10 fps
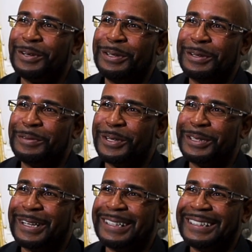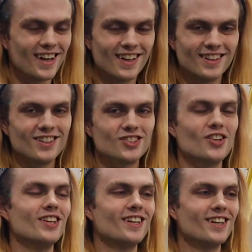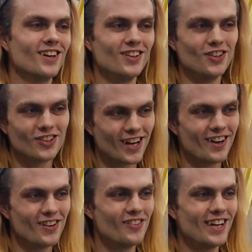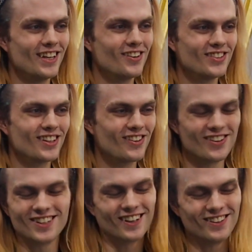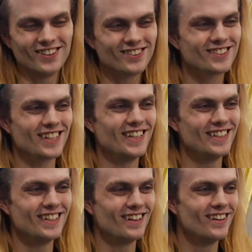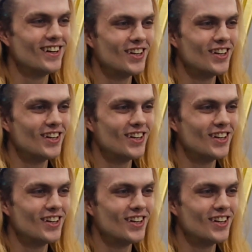What do you think about I think so. I think I got a little carried away there with the car. I got a little excited there.